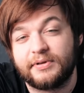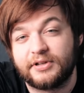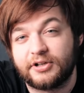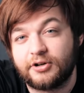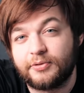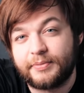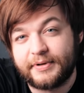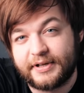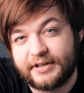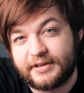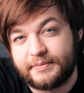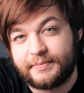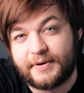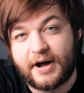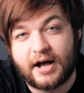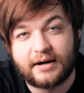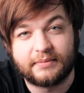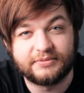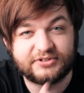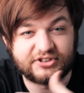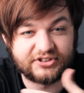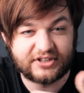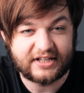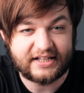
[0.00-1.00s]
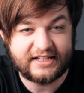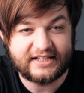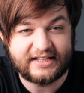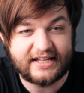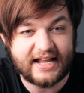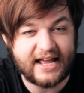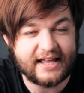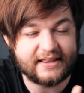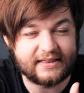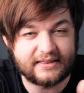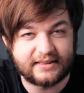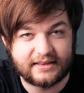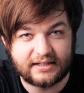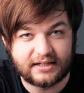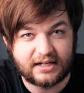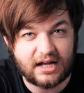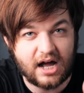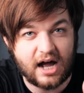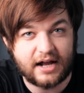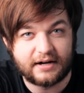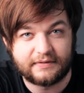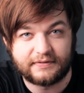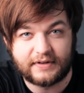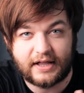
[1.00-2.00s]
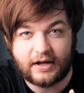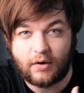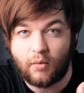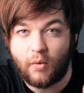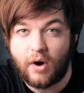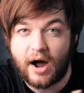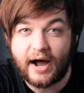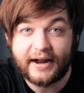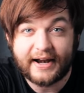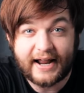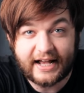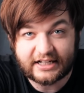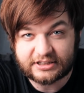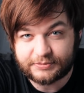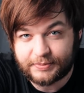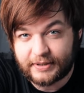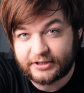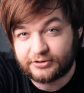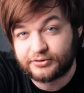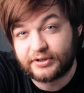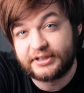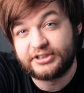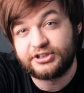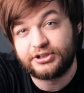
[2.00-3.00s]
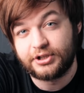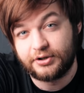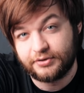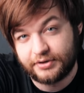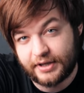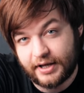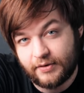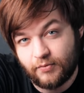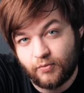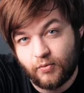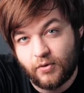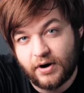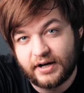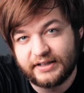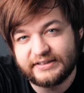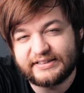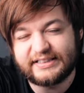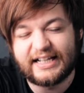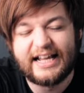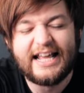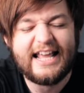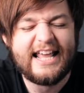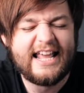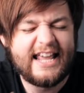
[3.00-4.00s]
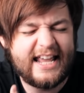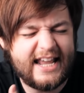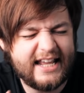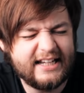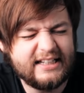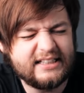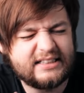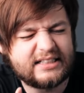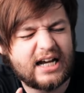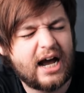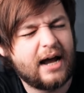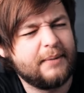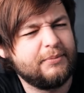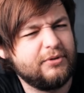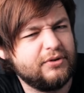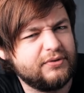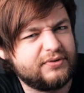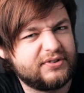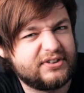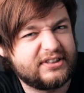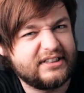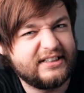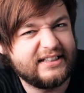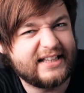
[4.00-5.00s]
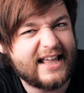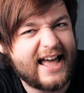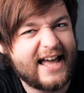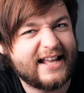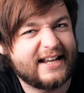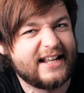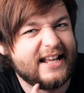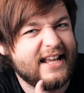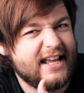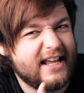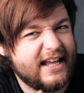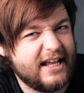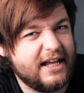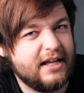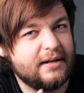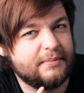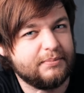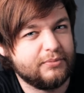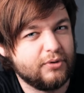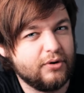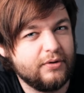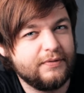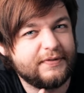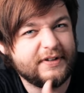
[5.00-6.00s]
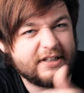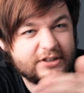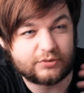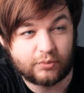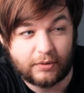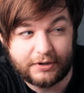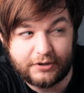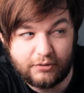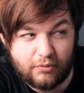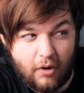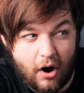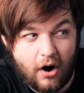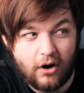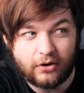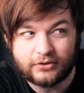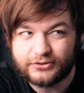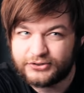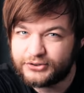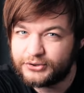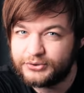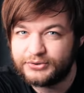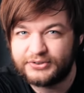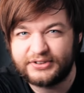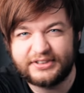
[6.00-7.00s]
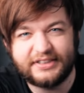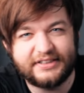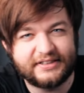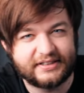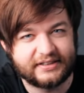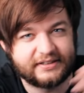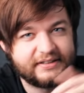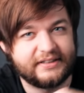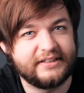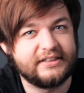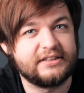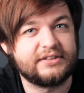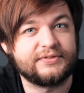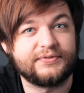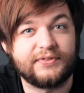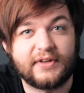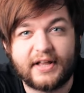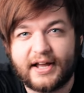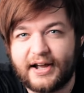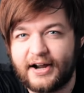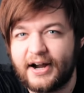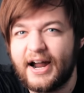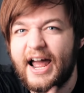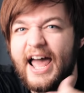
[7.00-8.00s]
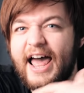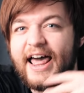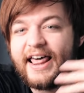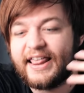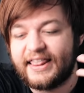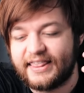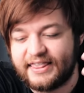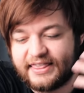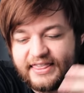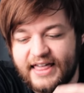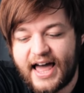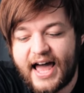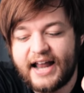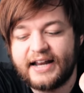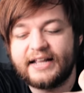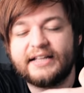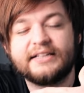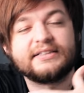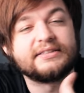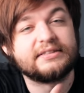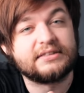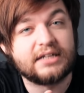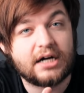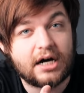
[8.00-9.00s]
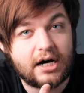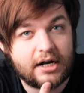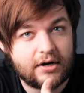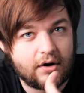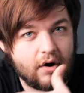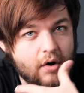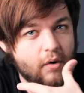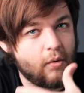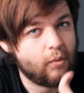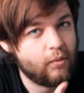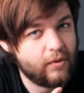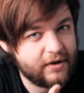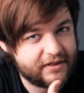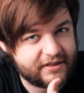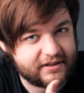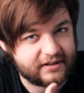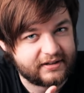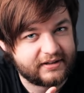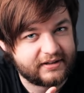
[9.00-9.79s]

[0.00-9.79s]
a little bit at the bottom, so they get the kind of like wide aspect ratio they want. Anytime you see that in movies where you also see the lens flare, that is done with a